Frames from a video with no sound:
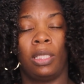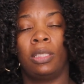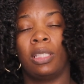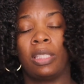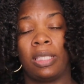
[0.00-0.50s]

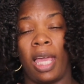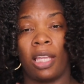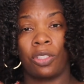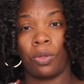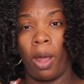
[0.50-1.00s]
It's the
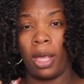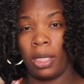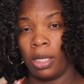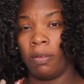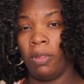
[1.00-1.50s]

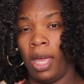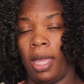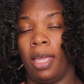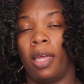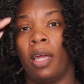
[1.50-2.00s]
saturating of the
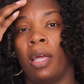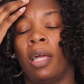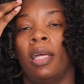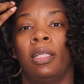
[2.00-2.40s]
hair.